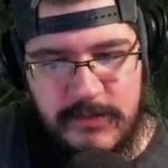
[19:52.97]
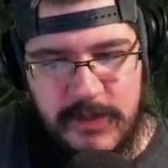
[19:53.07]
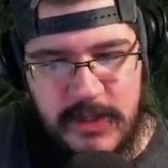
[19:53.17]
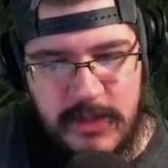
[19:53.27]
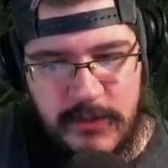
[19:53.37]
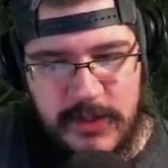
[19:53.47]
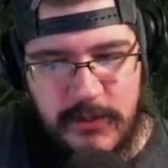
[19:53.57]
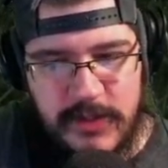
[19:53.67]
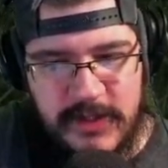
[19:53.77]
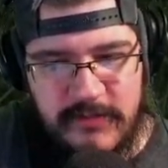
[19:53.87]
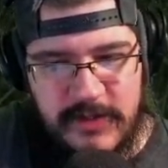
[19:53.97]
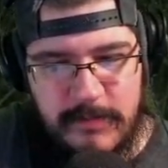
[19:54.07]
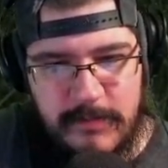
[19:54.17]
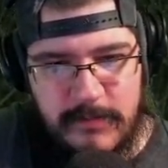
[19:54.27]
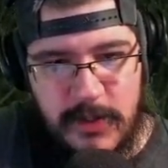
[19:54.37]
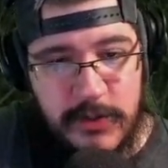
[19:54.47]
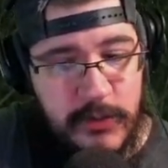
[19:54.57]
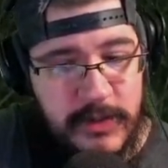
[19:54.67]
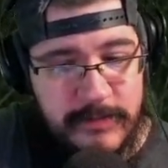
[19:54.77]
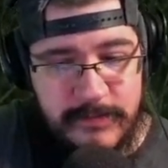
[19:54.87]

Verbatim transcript: Uh, what did you want to give me? Underwear?